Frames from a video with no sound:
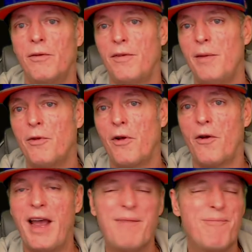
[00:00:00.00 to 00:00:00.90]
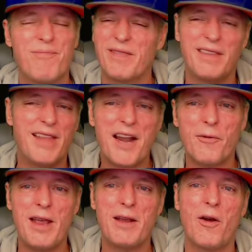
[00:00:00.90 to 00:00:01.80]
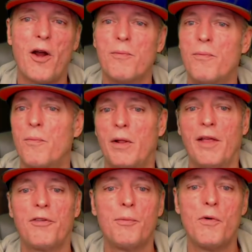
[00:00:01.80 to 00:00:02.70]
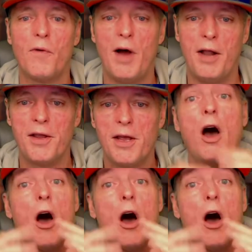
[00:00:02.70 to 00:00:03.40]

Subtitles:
Seems all right. Not a great card, but let's move on.